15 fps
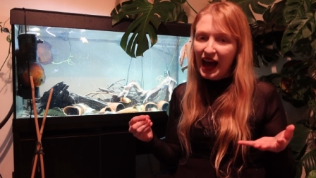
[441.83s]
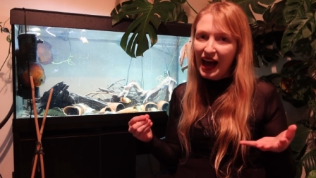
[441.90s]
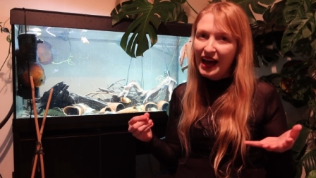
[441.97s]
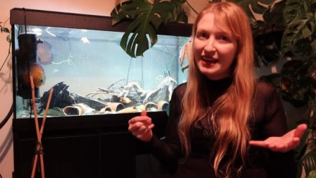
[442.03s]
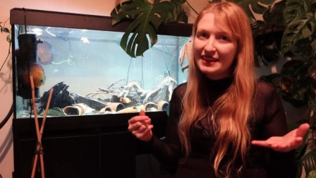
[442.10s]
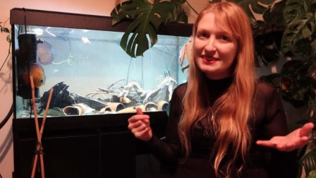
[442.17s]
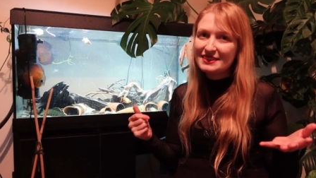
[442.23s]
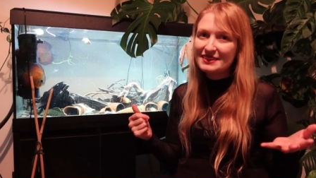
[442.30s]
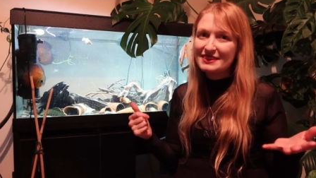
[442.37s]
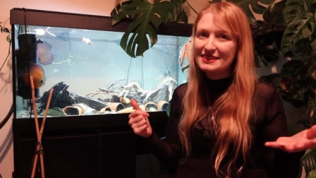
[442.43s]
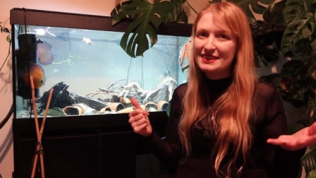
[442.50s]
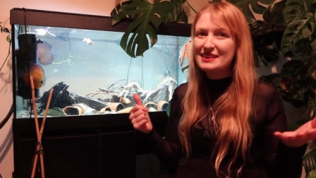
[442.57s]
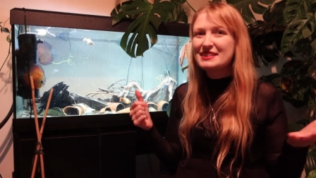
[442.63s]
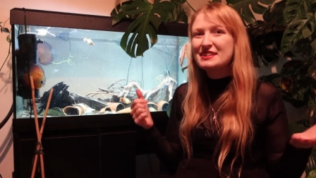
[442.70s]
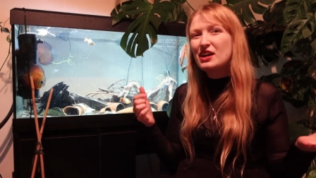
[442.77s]
And
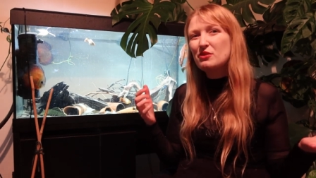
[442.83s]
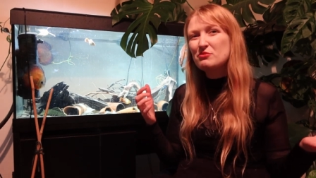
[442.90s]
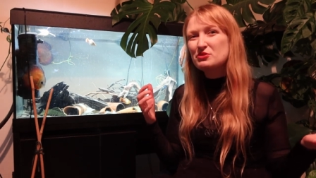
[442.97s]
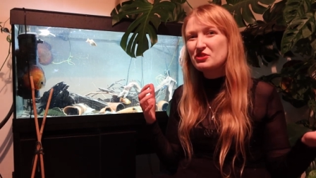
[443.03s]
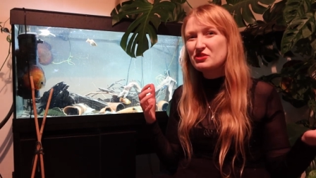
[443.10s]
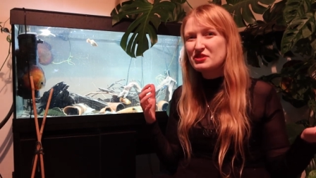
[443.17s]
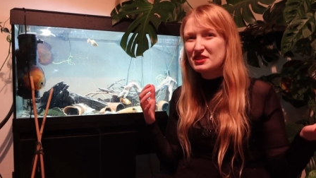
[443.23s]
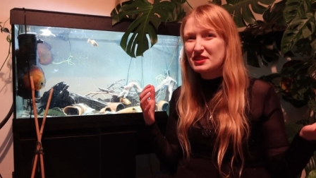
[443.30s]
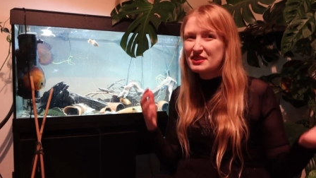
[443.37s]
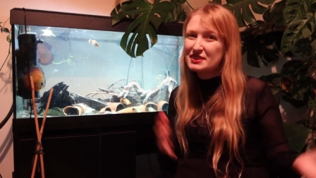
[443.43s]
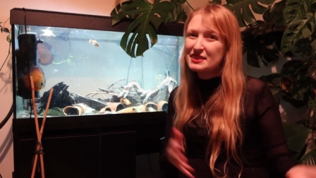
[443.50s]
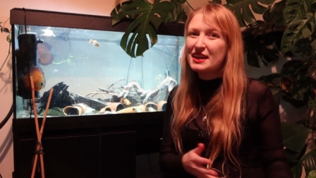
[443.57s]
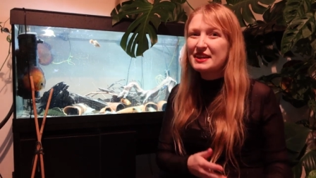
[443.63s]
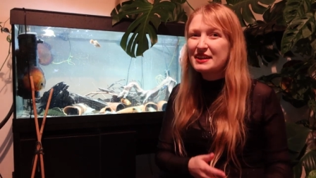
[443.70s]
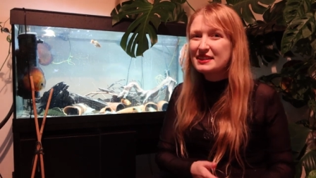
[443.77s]
this comes onto the
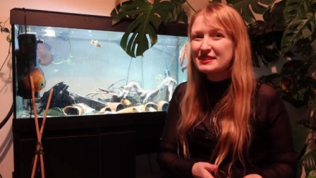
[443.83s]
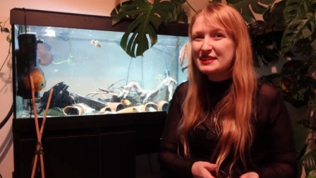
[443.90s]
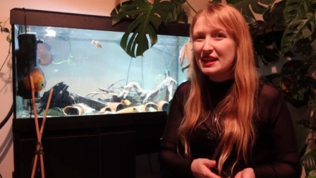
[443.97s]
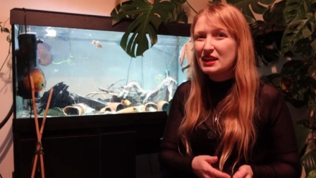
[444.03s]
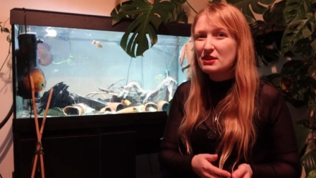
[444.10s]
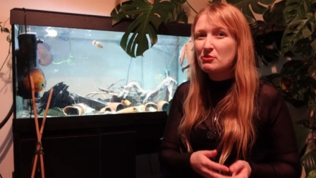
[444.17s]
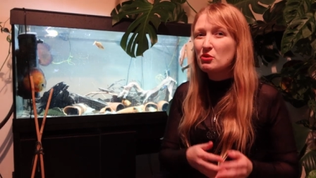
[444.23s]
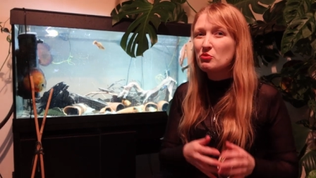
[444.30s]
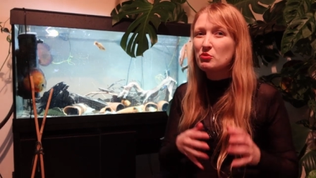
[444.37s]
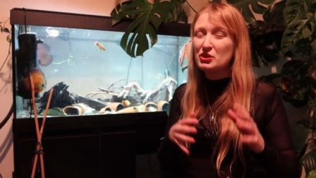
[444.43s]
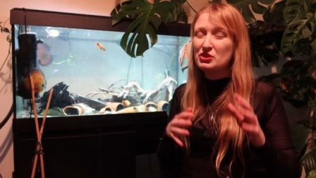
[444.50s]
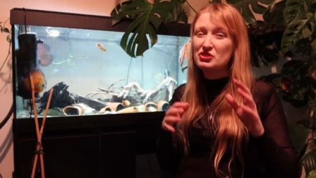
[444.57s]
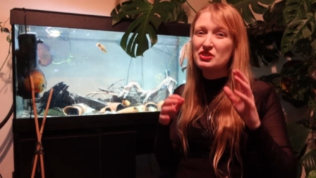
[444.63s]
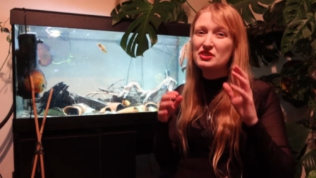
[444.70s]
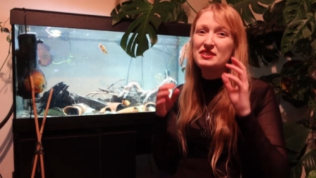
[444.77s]
second element,
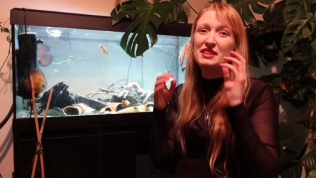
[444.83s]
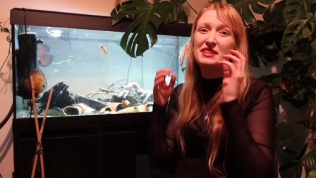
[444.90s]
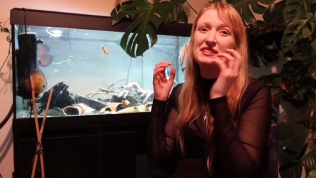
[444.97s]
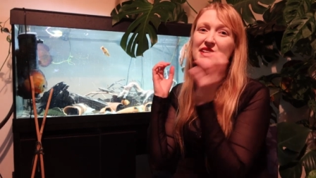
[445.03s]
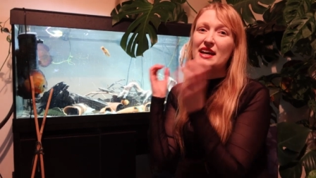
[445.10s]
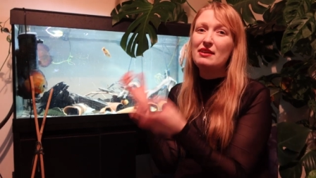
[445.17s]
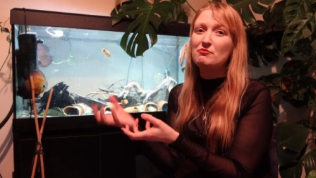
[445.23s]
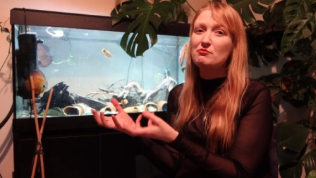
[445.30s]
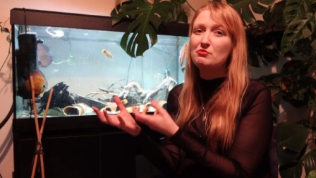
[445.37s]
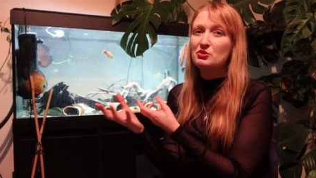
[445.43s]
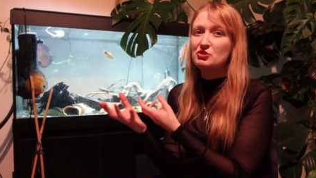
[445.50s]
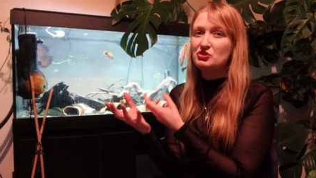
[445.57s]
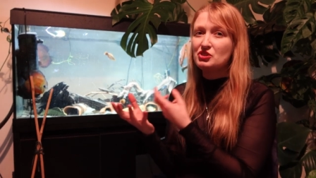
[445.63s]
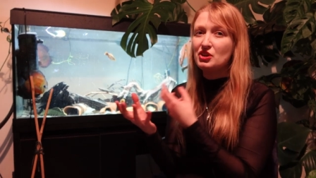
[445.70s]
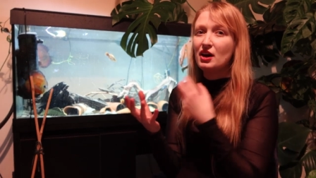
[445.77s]
which is the
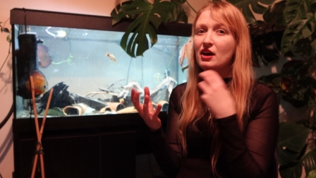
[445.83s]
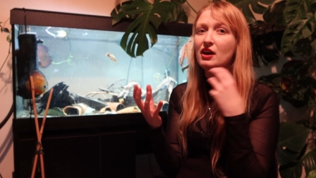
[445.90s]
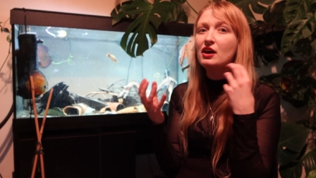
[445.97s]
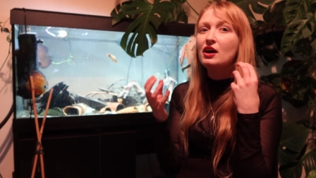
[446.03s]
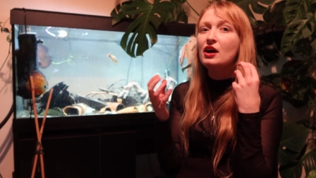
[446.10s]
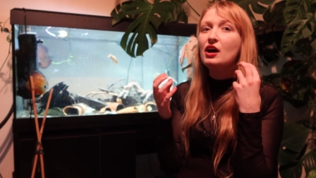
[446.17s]
temperature.